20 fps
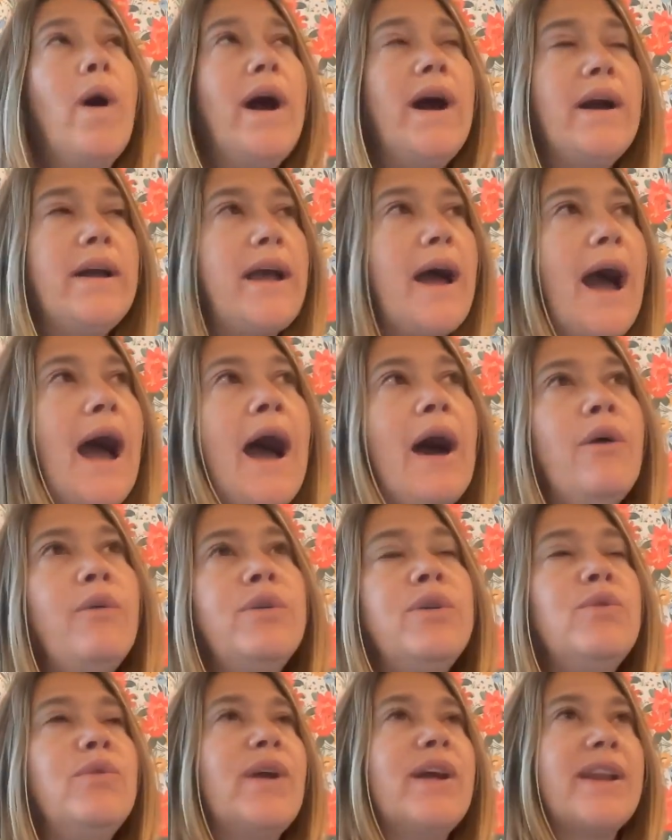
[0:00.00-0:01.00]
How
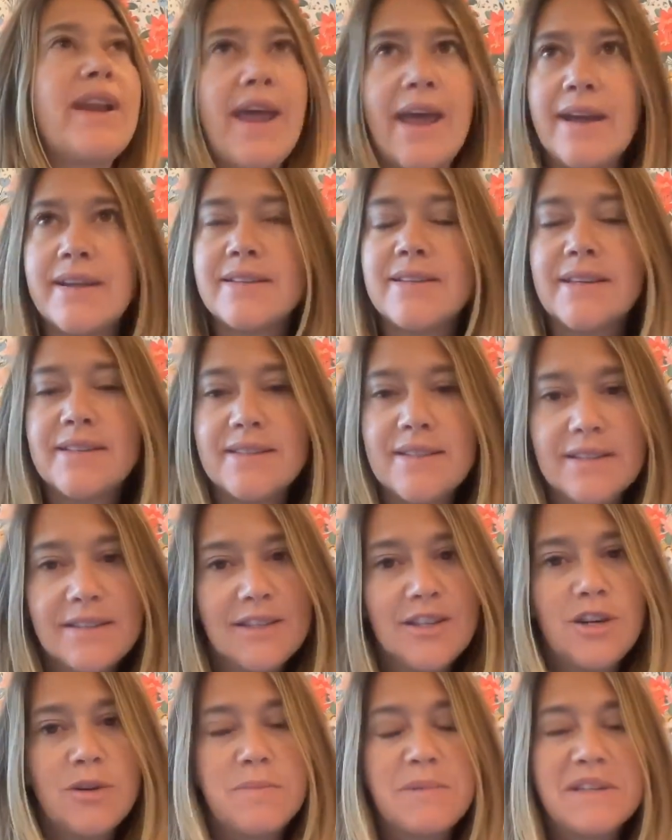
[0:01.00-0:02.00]
you can access this in
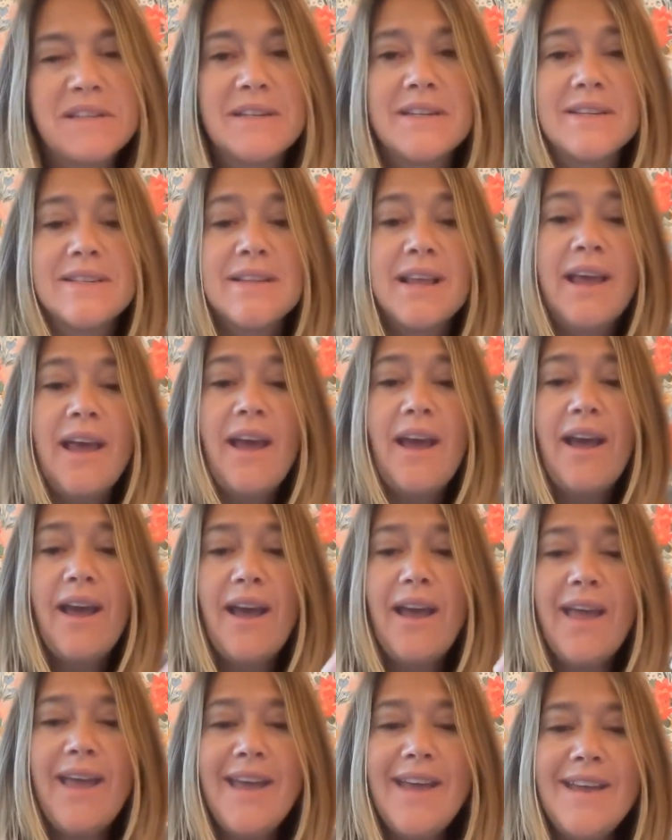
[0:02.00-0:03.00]
your business,
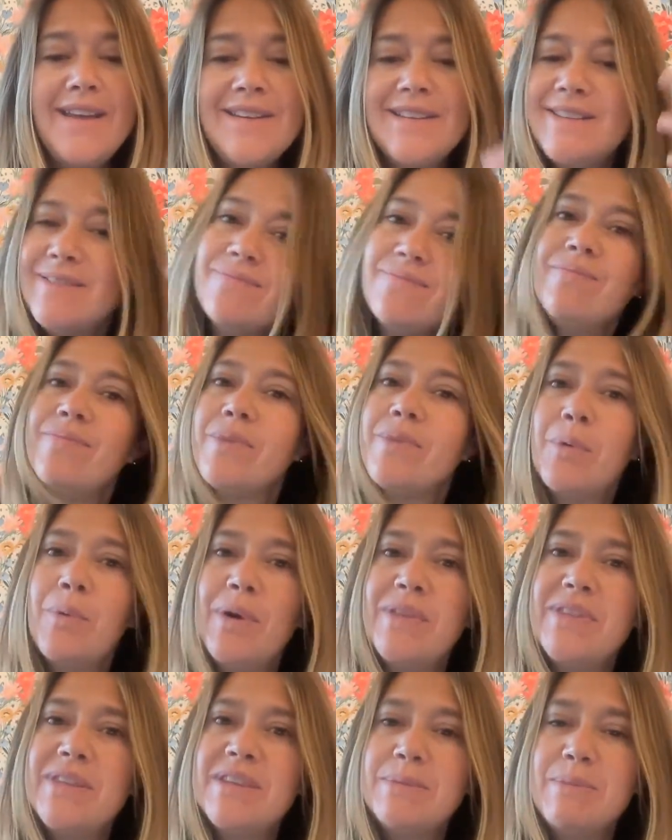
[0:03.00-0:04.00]
and
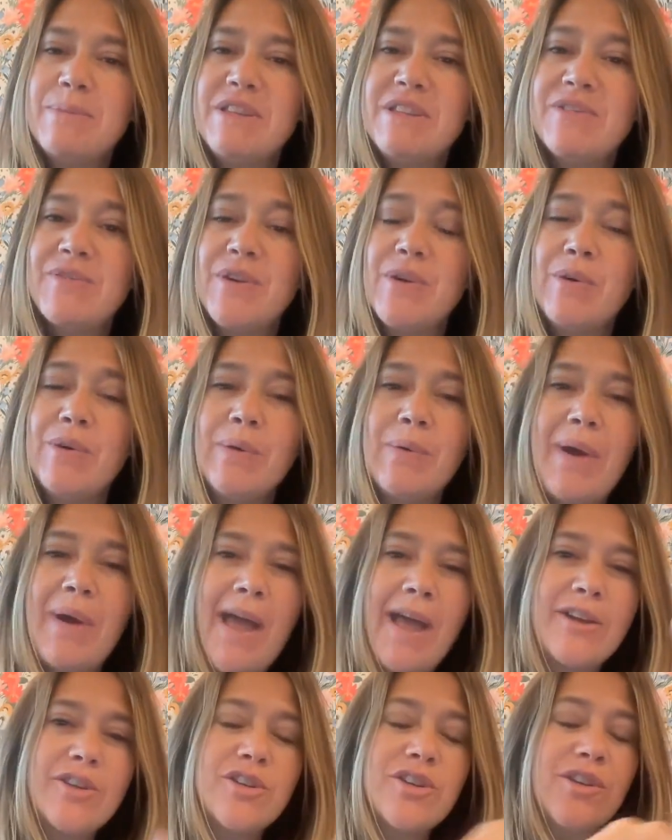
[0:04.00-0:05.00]
what this means for you, and
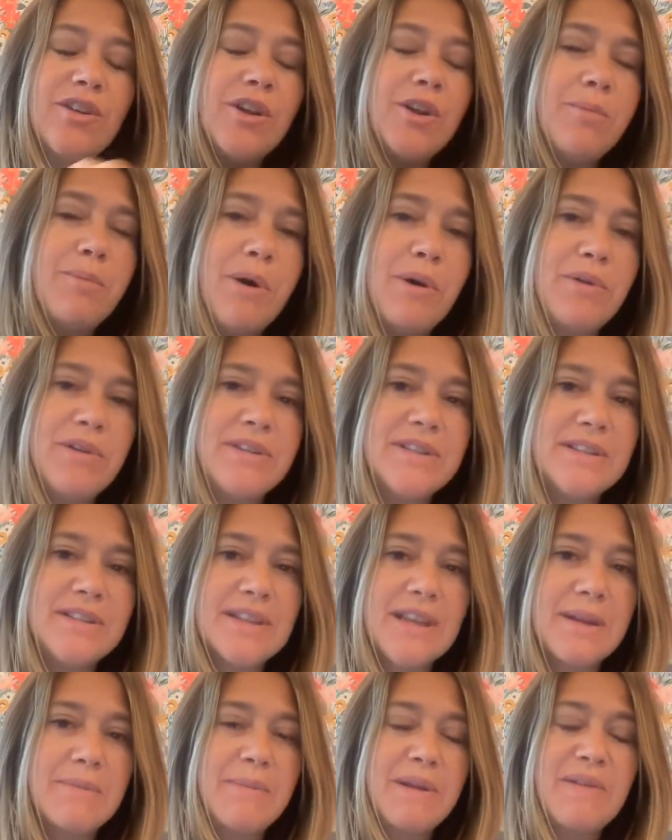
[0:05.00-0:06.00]
what extra little bonus this
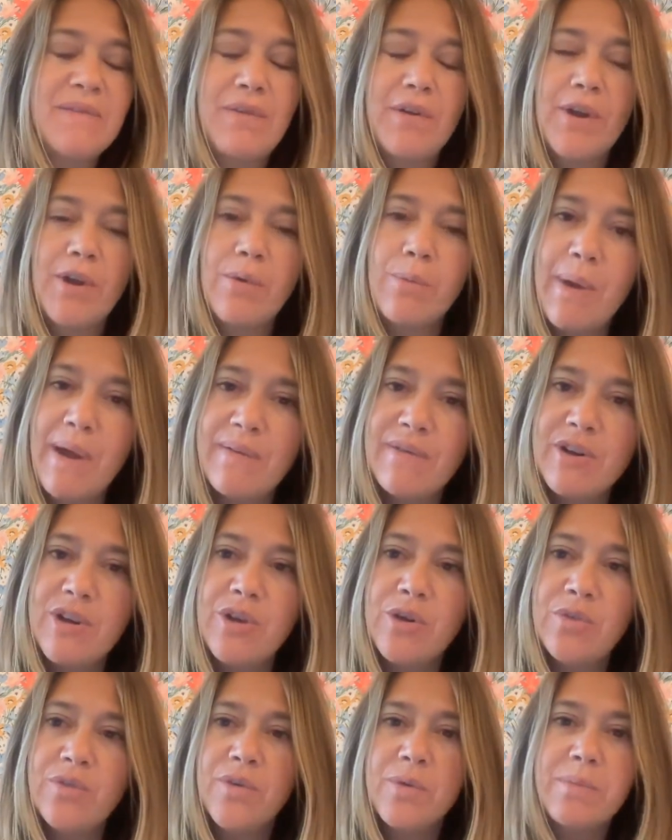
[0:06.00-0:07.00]
can mean for your
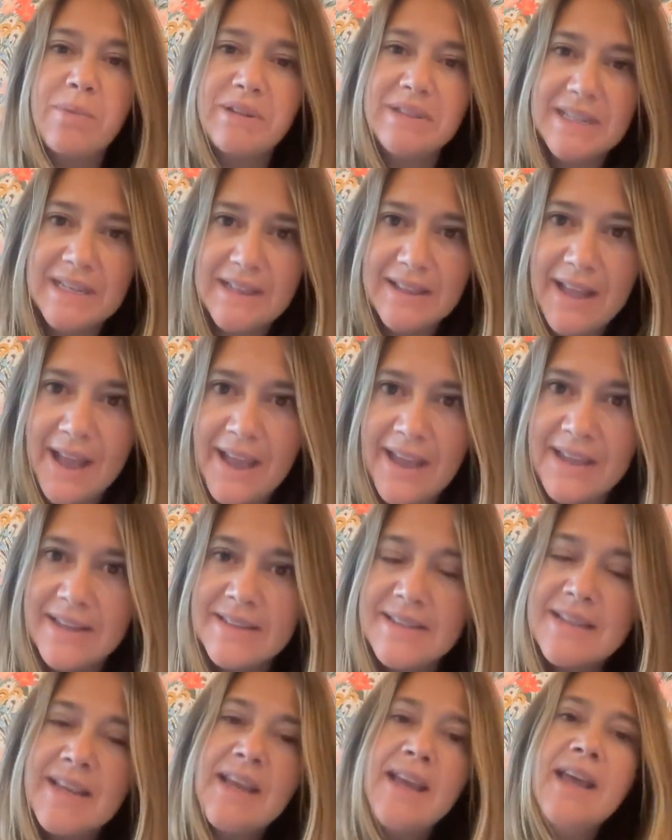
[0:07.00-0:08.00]
revenue, for building
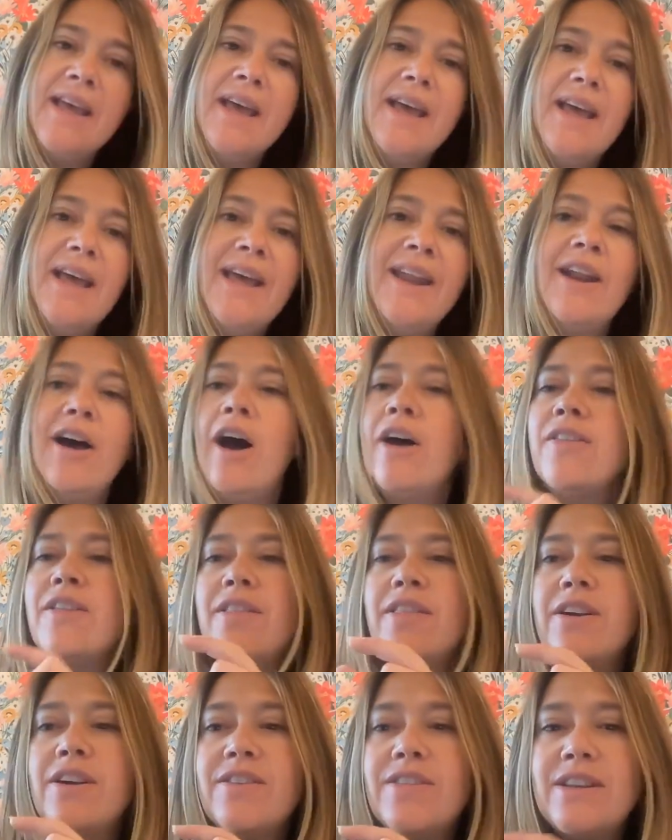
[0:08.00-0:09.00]
clients, and all the
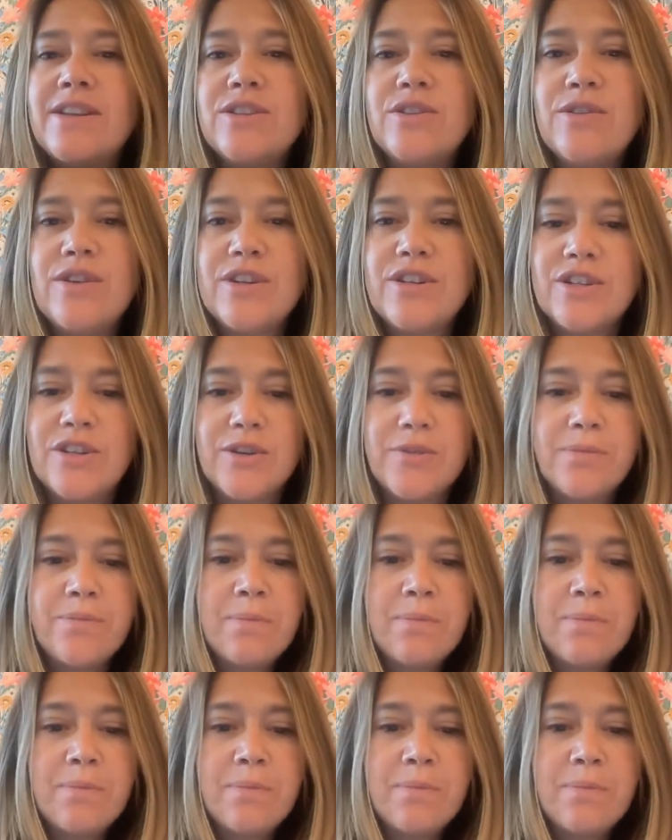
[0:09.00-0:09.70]
little things you can do.